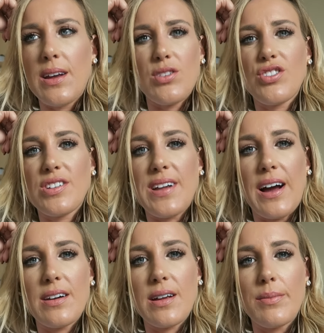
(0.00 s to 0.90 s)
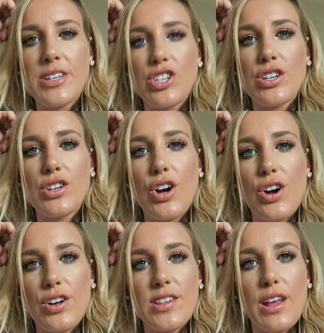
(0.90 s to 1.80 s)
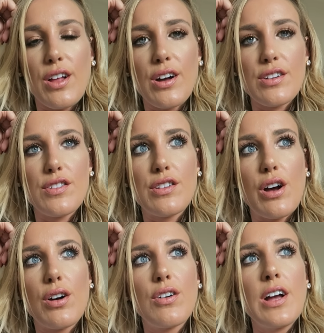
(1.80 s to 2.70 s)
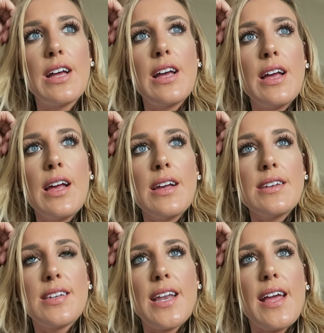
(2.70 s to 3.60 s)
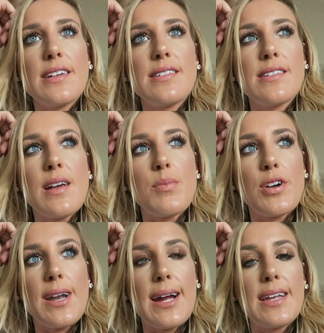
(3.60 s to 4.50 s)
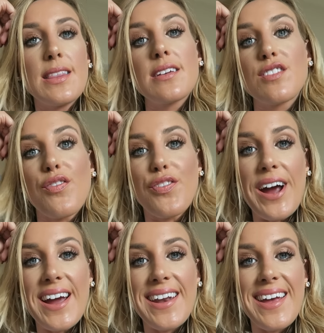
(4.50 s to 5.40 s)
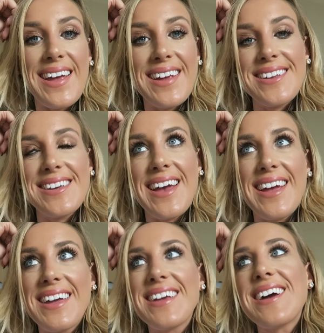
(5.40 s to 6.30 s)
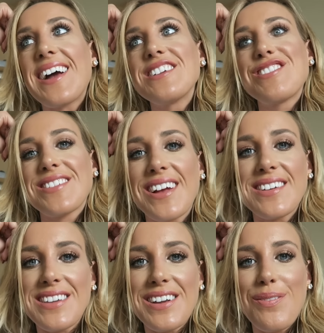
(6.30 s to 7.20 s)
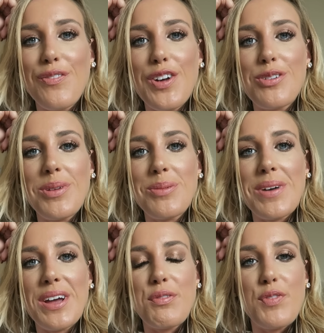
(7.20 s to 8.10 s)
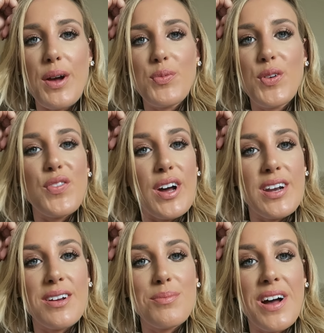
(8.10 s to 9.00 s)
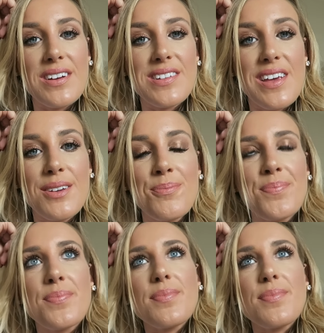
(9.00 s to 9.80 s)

I was just out of commission all day long. So today is December ninth. It's Friday, yay. I just got done filming my FabFitFun unboxing.